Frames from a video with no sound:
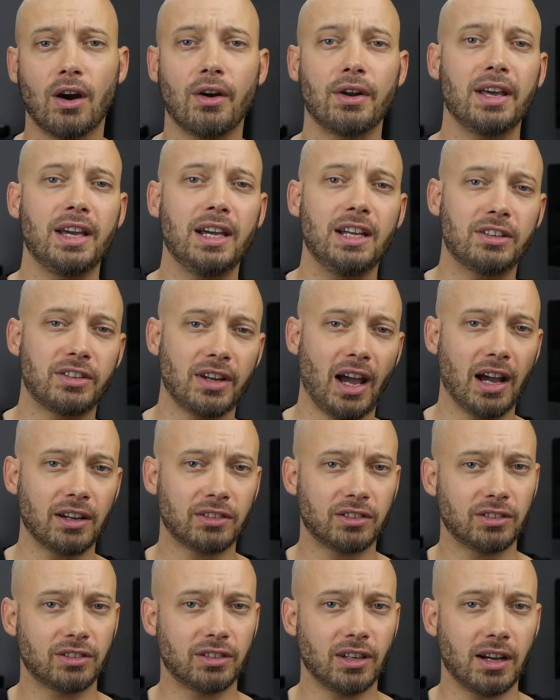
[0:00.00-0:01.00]
on each
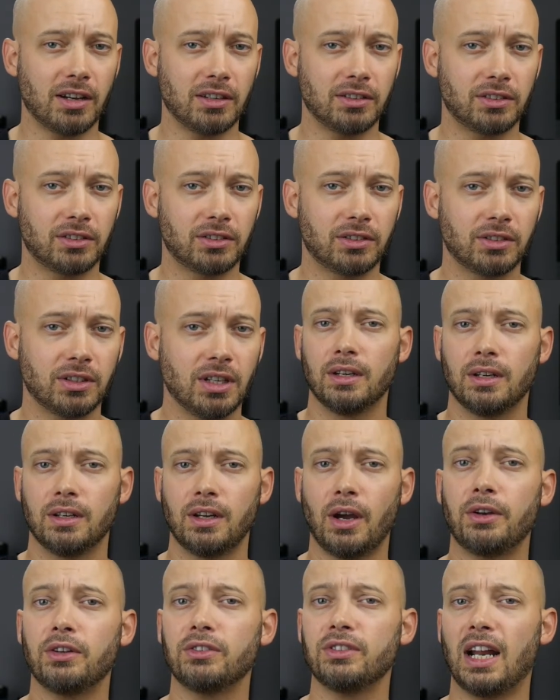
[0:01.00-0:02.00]
exercise.
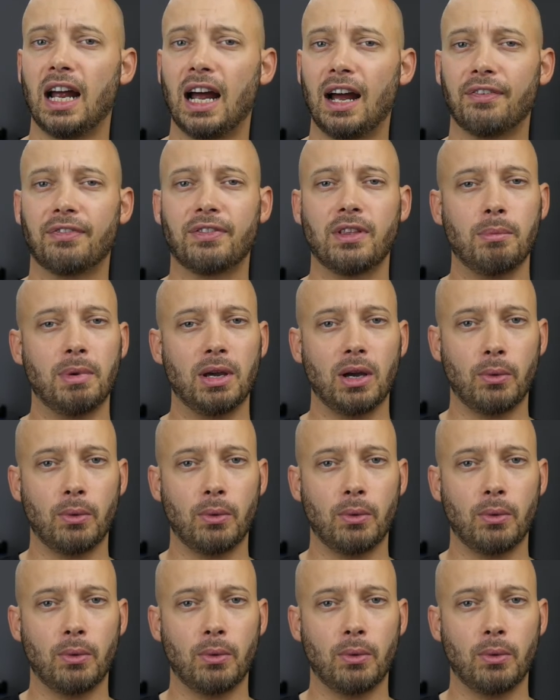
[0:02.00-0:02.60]
Now it doesn't have to be a